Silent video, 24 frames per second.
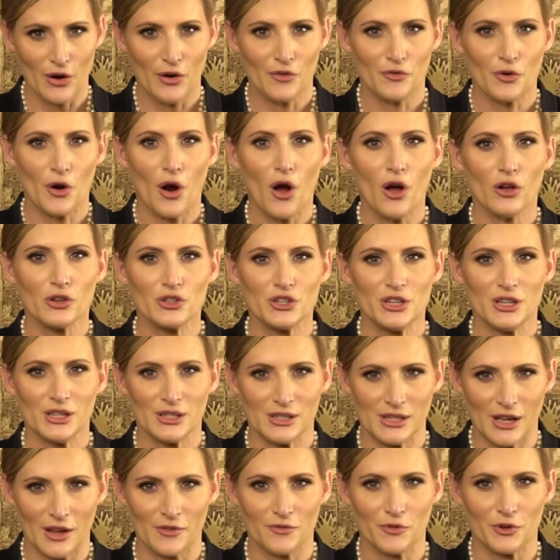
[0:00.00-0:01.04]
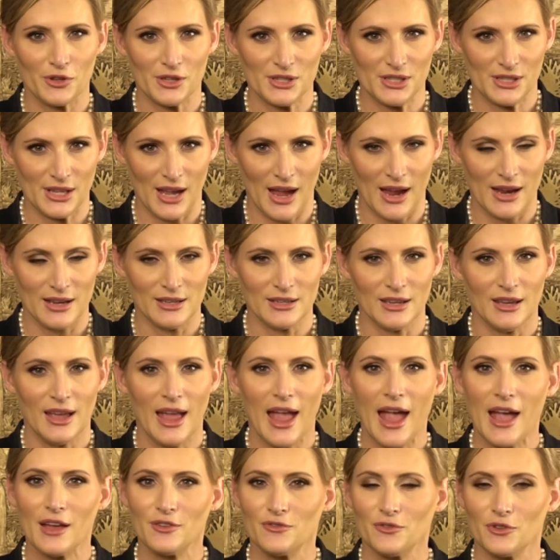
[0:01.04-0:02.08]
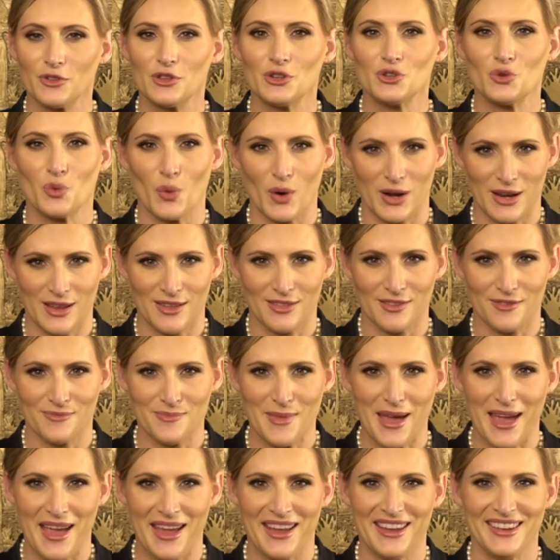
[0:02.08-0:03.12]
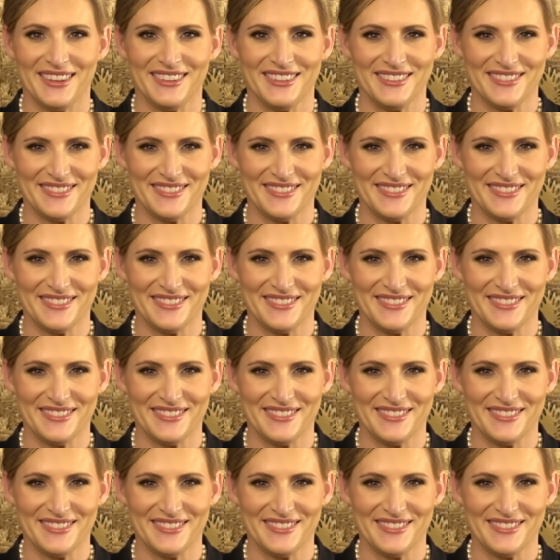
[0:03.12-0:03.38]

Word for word: for all she has done for the site and for the 20th of May.